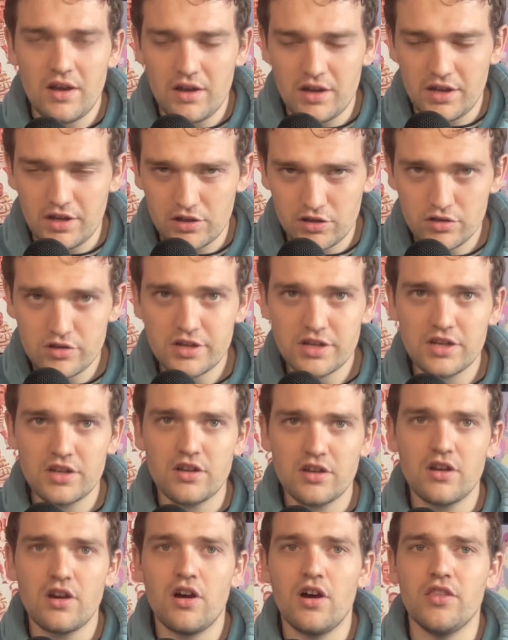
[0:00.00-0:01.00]

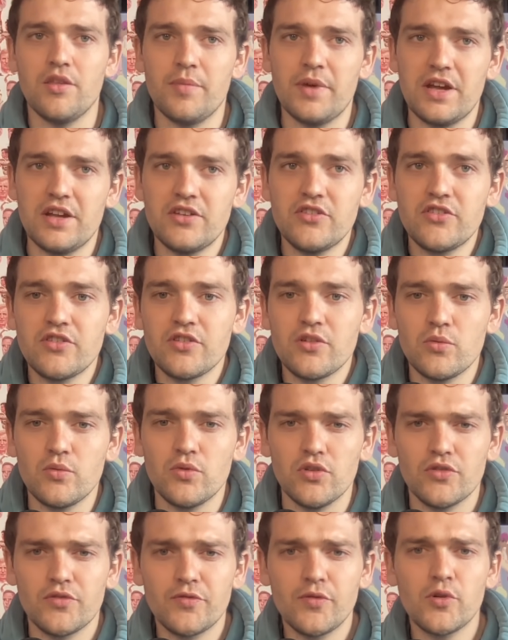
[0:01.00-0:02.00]
Including on the bench
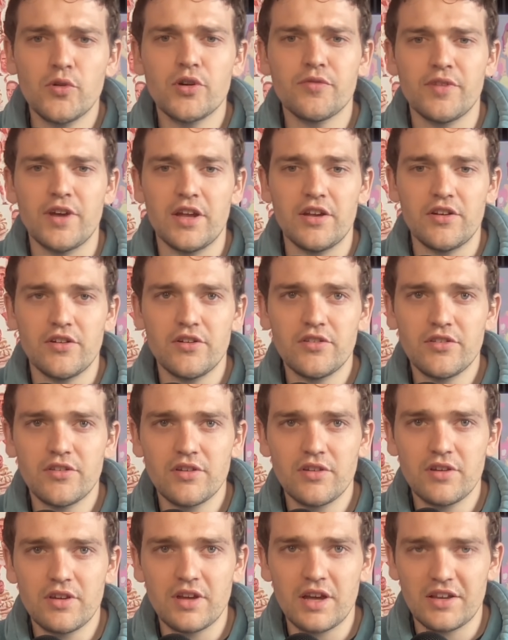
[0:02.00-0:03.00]
was four
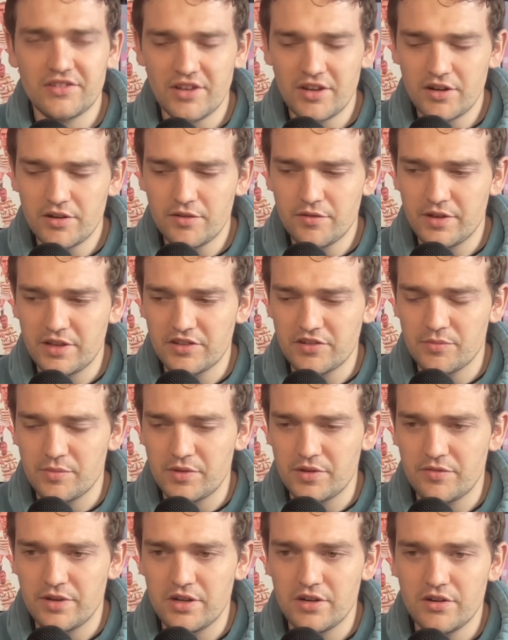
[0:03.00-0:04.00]
defenders, a centre defensive
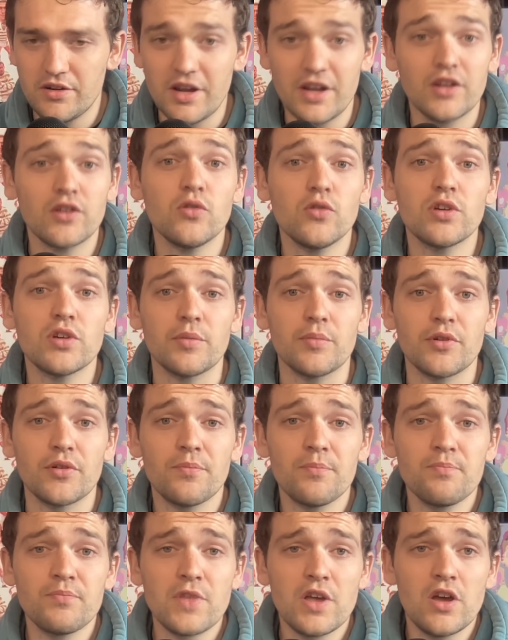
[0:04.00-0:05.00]
midfielder, and a goalkeeper.
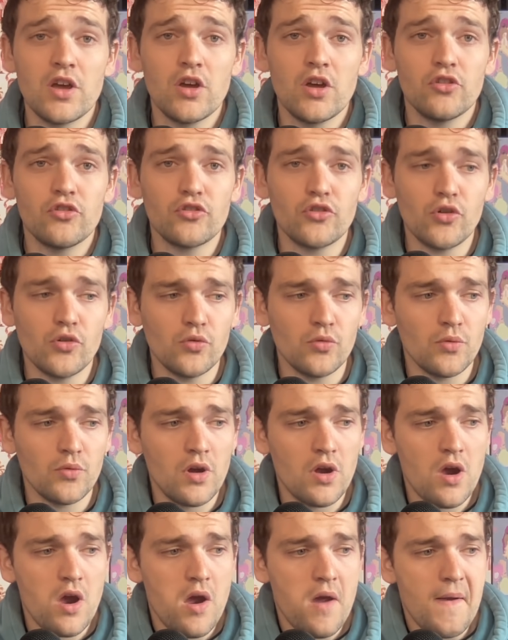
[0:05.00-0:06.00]
So,
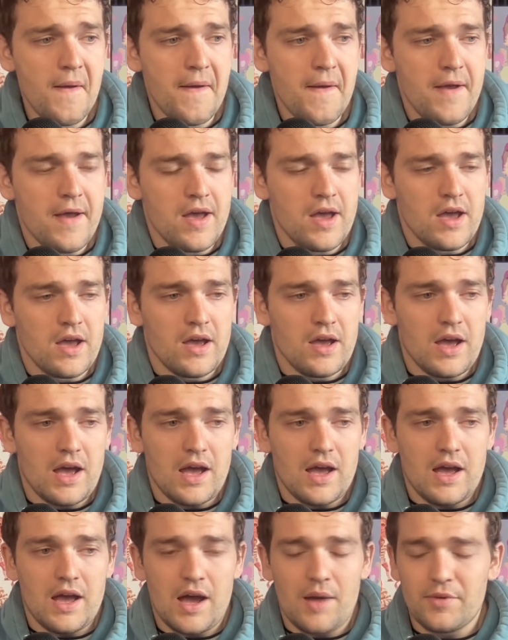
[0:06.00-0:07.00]

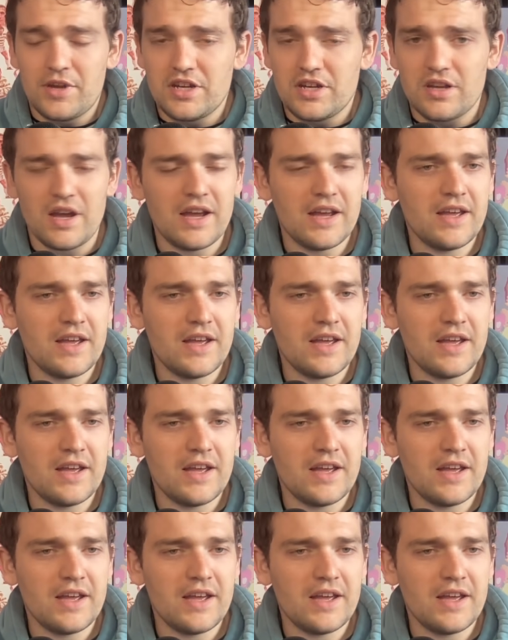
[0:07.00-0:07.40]
I mean,